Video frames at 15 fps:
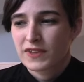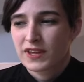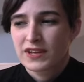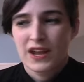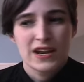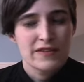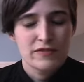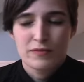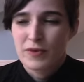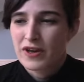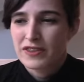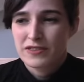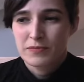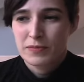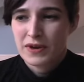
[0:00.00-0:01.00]
not every
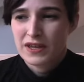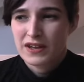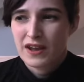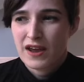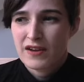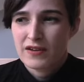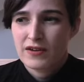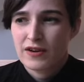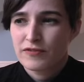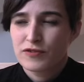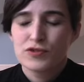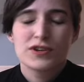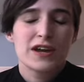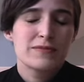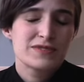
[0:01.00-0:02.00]
month, but a
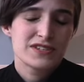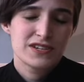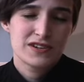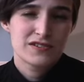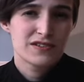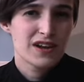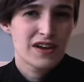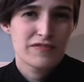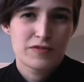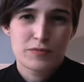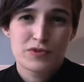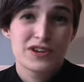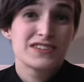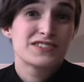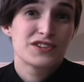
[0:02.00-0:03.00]
few times a year, NYFA
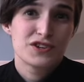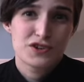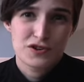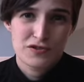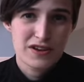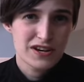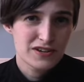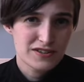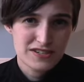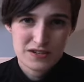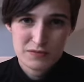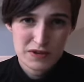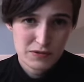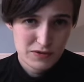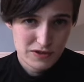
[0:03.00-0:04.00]
brings in curators to
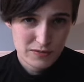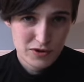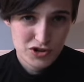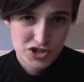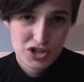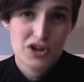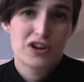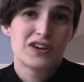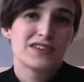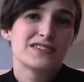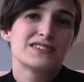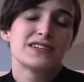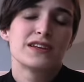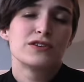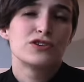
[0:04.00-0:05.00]
meet with emerging
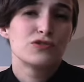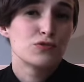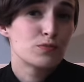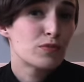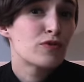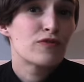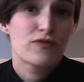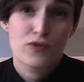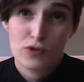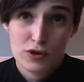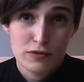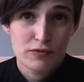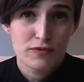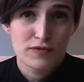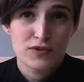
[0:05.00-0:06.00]
artists and do portfolio
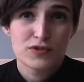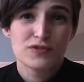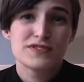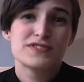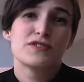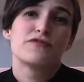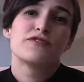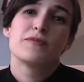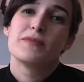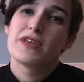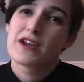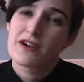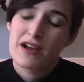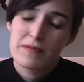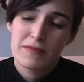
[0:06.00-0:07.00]
reviews. So from
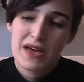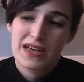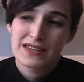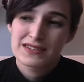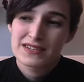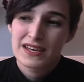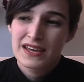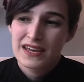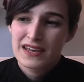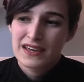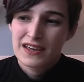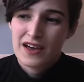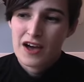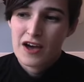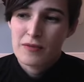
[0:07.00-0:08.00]
there I met,
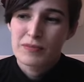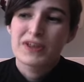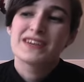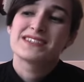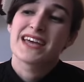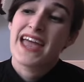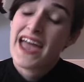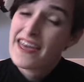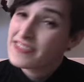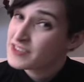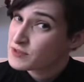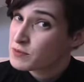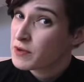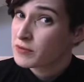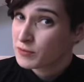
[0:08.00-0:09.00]
um, because I had these
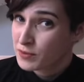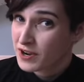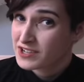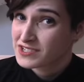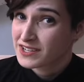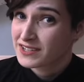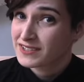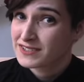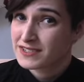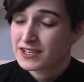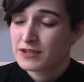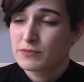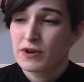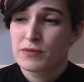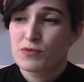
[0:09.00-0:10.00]
public projects
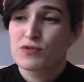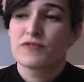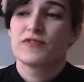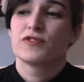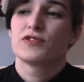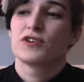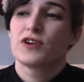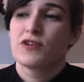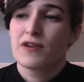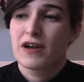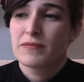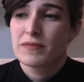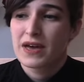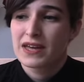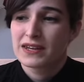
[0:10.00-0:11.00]
in my portfolio, I
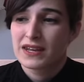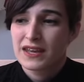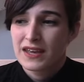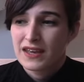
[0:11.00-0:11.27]
met